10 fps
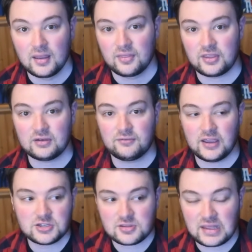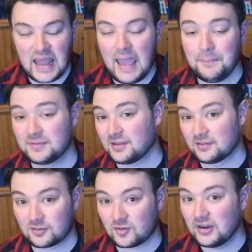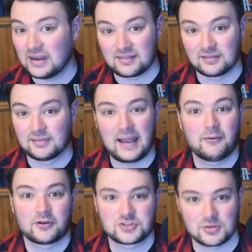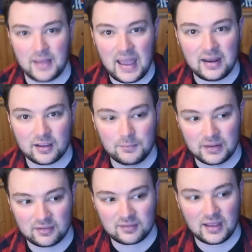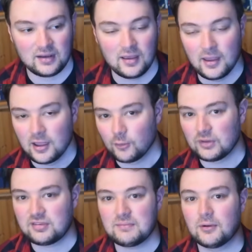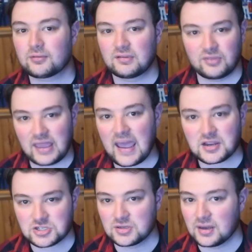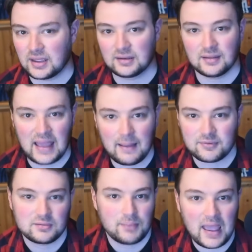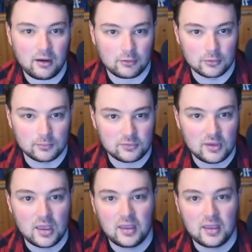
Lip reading: The invasion that happens on screen isn't loud or dramatic, but instead, we see most of the action in labs and backrooms,